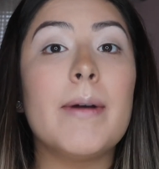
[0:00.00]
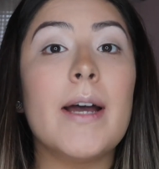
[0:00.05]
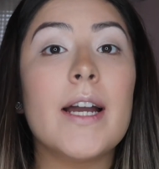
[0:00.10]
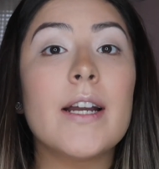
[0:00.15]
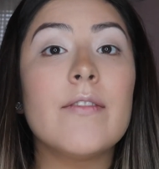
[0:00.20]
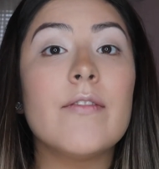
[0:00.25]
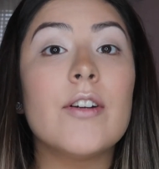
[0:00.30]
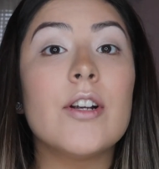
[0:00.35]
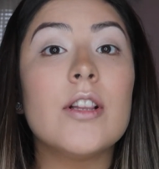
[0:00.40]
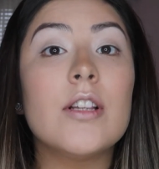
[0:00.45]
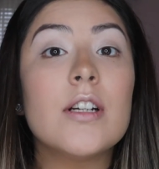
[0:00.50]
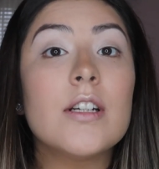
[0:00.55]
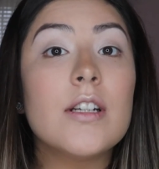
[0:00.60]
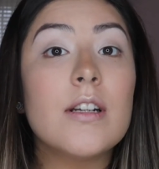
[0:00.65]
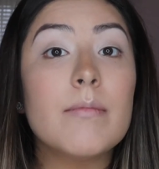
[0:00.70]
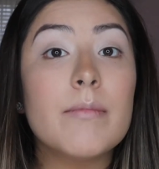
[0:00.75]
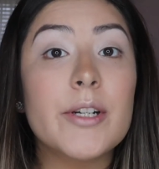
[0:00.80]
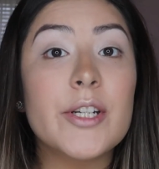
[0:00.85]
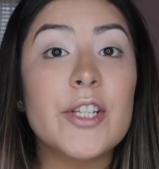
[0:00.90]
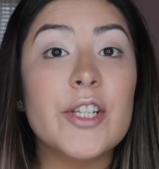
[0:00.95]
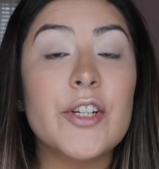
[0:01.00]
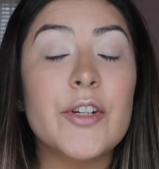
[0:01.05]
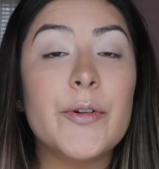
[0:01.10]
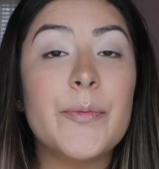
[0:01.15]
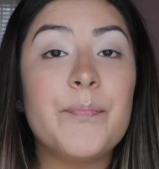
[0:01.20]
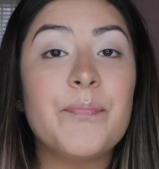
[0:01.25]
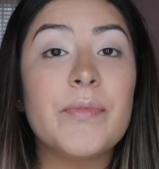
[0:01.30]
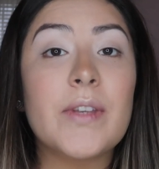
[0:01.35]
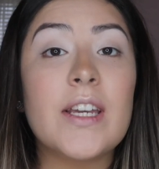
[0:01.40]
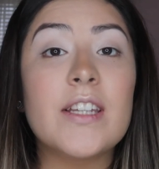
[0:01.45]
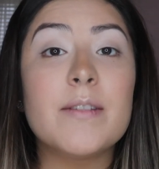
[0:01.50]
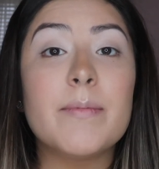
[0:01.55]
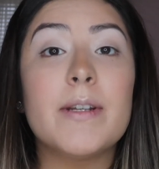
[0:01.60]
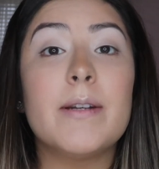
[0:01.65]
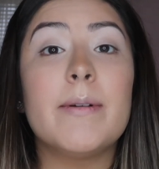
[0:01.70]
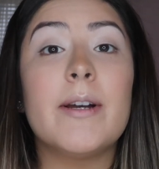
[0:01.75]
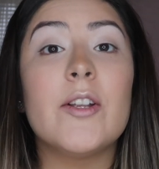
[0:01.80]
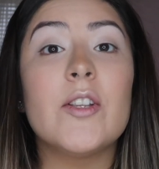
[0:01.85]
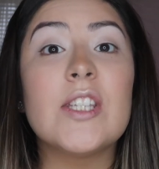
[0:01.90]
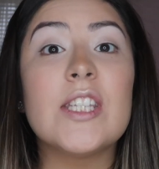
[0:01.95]
back for look number 2. It's been
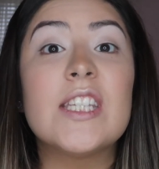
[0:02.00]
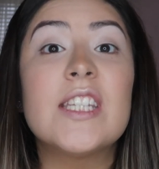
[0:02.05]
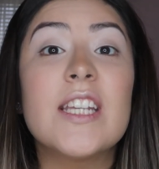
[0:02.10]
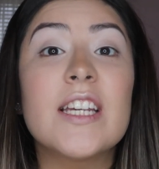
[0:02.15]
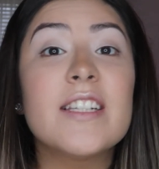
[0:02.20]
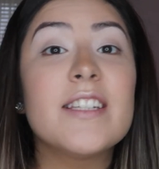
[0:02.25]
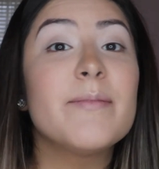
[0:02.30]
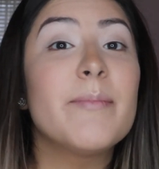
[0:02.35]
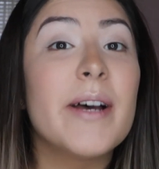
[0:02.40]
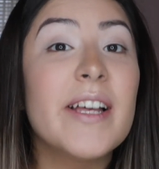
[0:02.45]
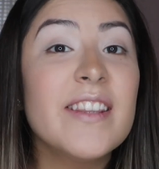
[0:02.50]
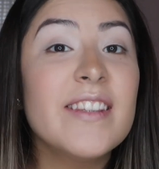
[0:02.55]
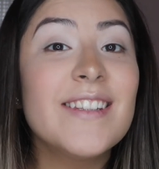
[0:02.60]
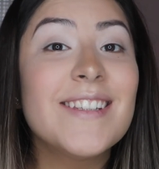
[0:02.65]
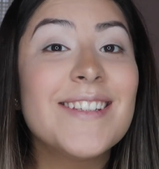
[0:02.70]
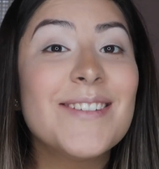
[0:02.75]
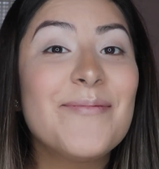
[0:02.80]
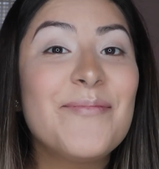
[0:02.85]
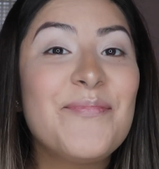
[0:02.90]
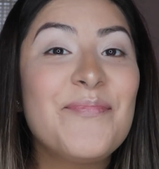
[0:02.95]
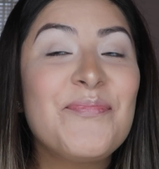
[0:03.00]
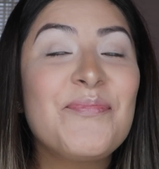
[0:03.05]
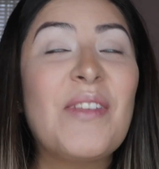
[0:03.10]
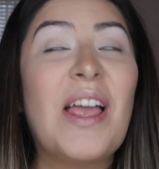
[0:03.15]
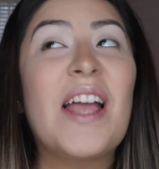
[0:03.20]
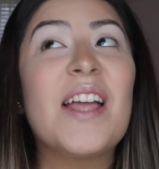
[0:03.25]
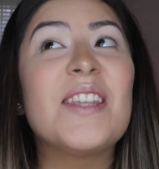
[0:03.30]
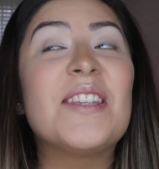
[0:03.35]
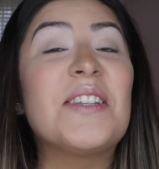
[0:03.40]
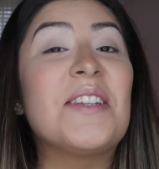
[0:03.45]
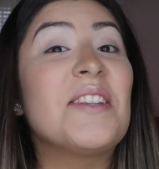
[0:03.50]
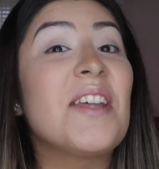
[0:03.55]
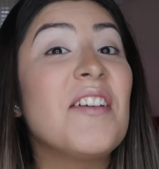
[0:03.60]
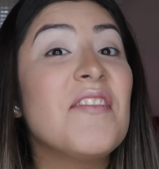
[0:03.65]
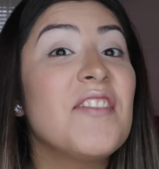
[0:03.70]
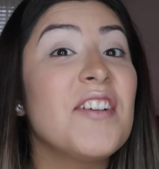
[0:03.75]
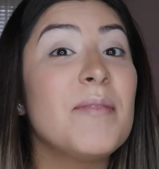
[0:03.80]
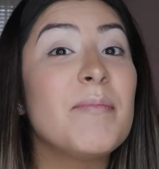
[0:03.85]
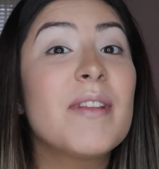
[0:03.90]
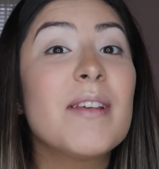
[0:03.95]
about 6 months since I
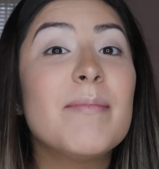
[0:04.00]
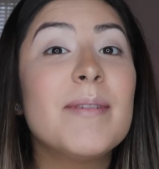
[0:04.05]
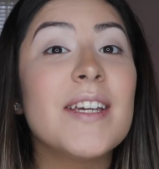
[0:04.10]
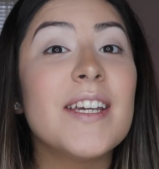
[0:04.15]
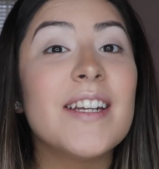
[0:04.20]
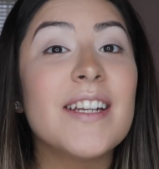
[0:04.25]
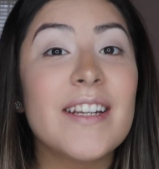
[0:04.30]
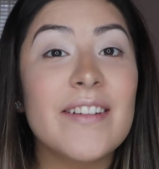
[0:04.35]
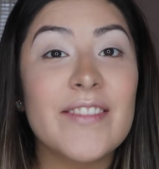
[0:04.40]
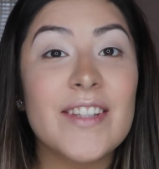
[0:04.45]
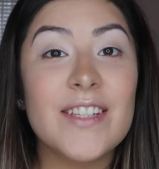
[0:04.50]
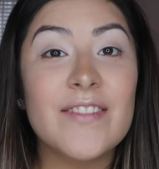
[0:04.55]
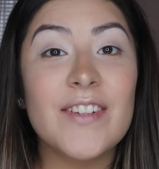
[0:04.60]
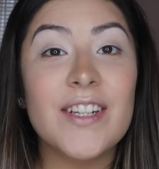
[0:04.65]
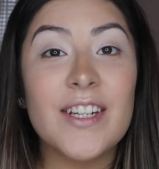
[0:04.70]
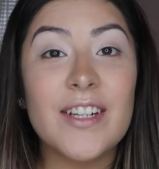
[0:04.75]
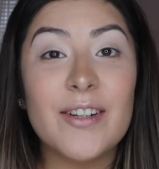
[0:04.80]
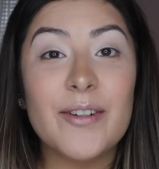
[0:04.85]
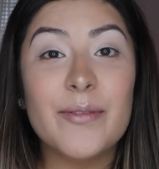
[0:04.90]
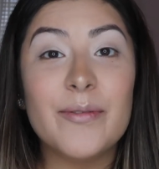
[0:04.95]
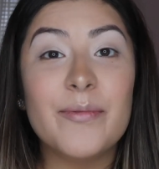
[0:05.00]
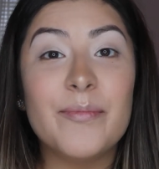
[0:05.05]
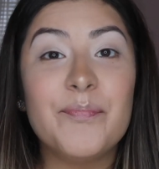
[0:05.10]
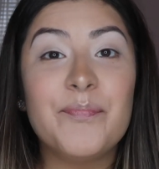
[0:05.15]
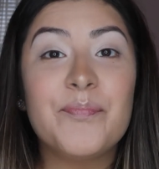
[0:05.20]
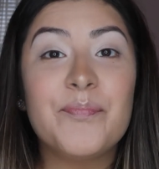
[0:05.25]
filmed the beginning of this video.